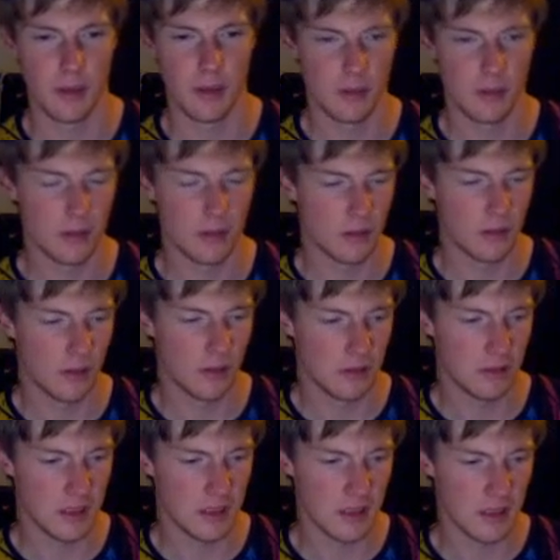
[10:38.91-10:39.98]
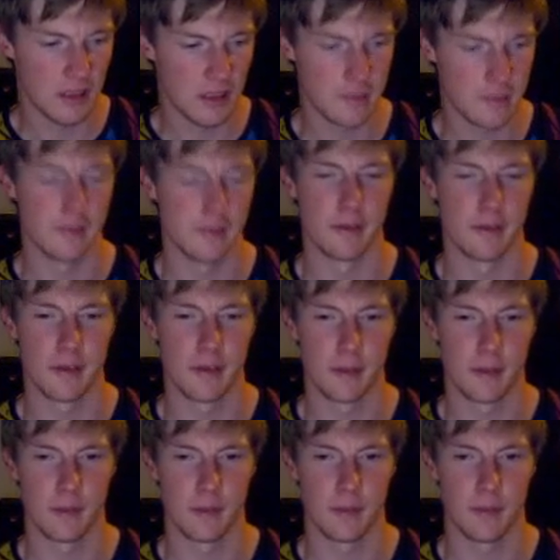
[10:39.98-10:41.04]
But there's a
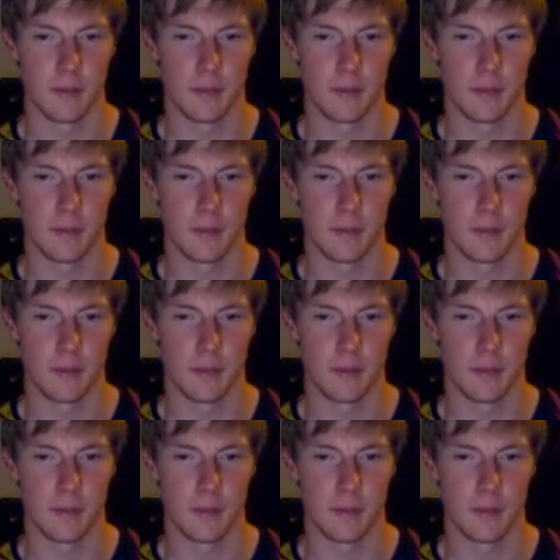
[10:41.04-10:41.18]
difference.